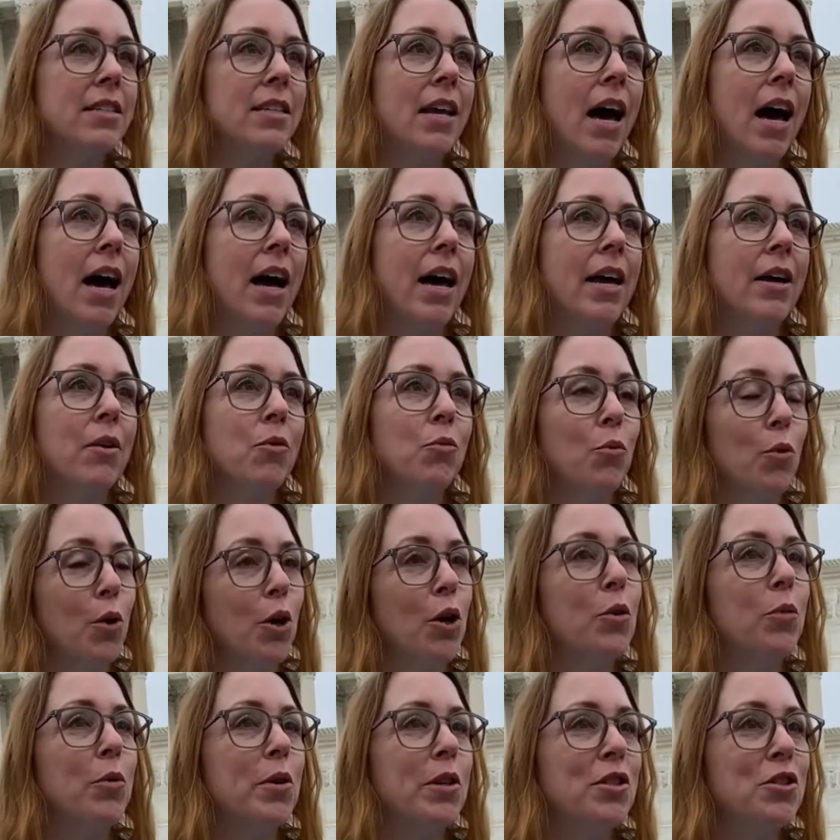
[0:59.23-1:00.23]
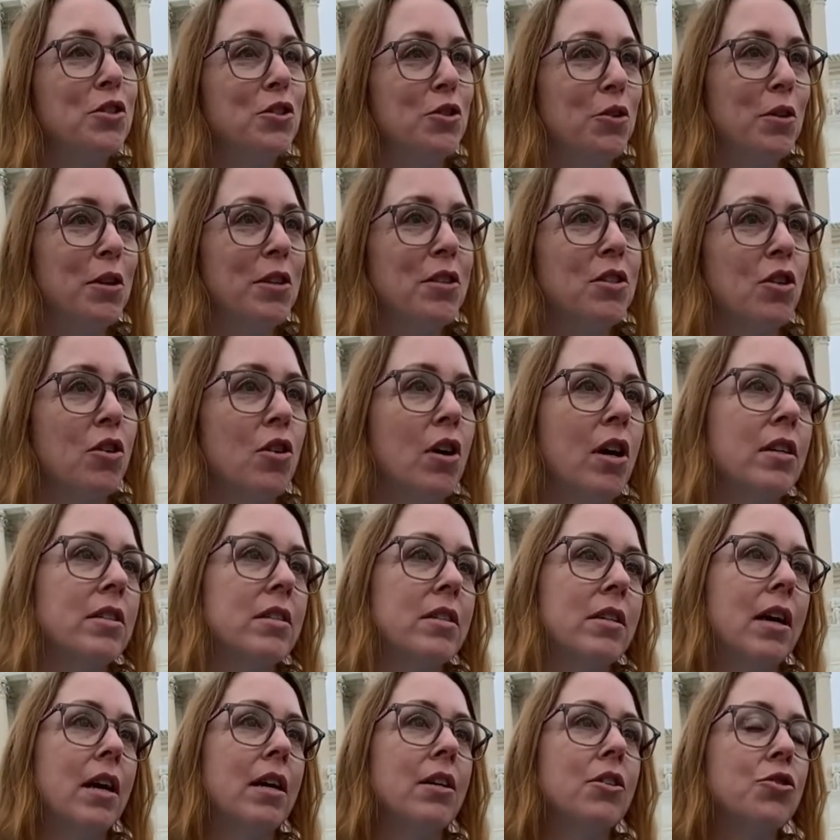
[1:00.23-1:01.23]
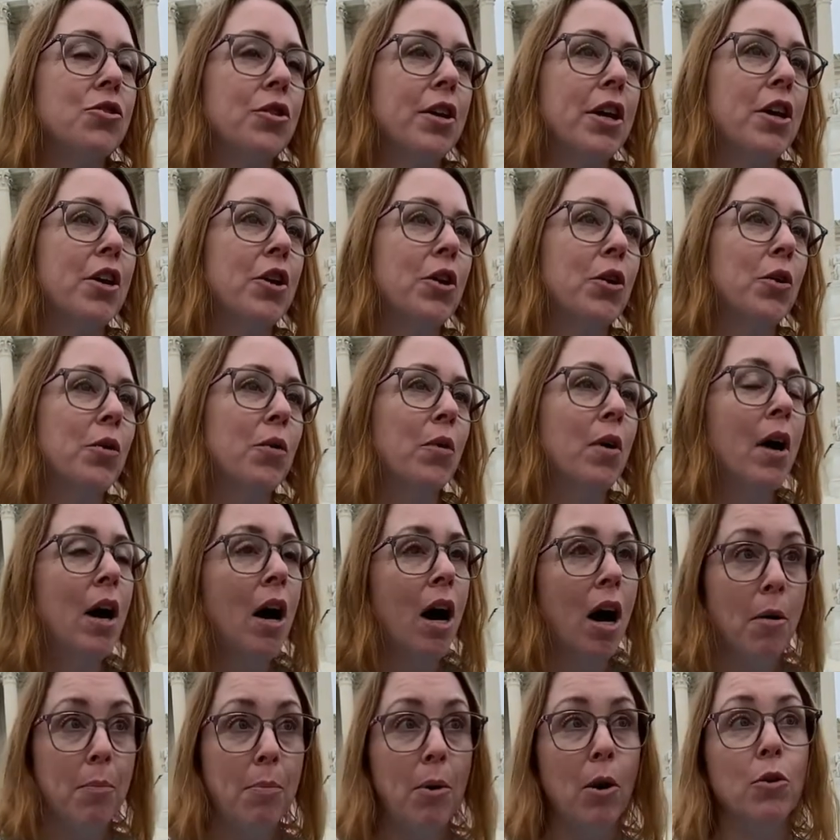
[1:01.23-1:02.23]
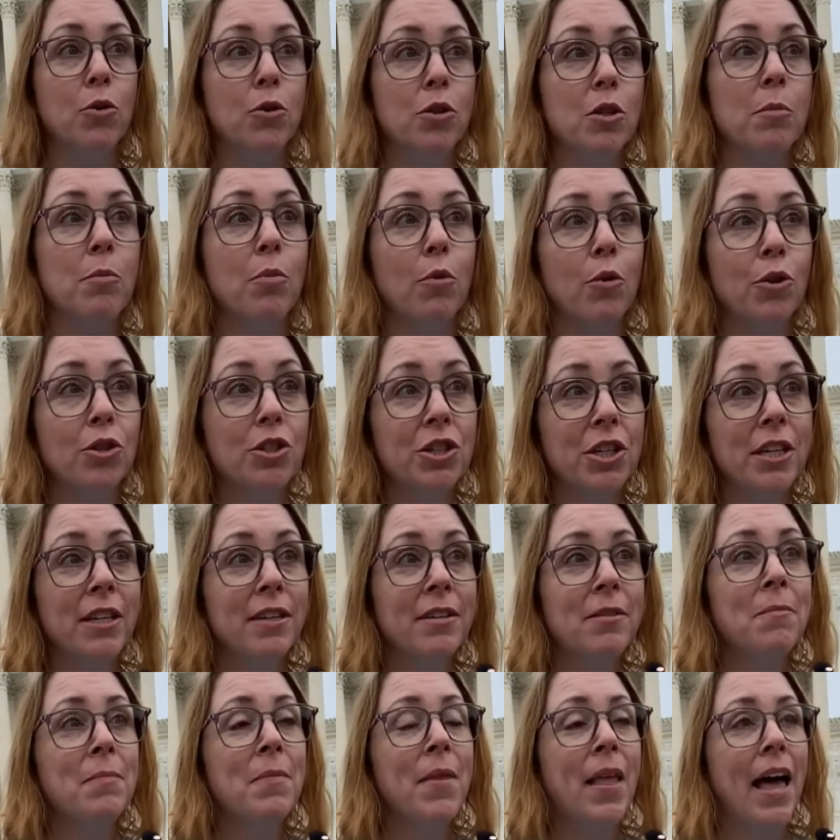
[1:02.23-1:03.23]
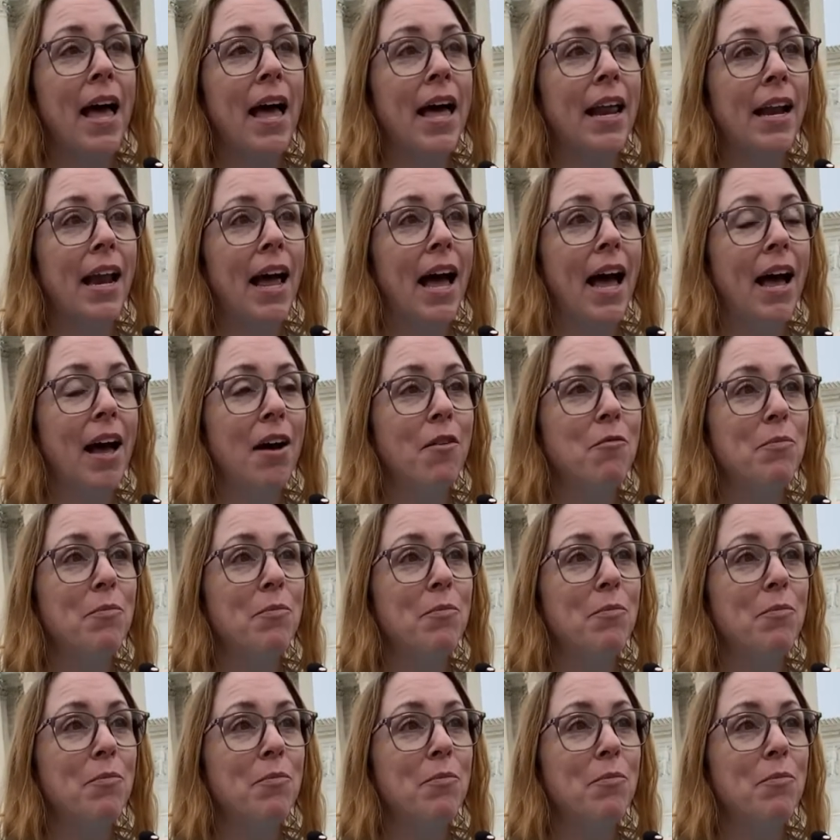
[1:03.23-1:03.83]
I work with students across the country who oppose abortion and have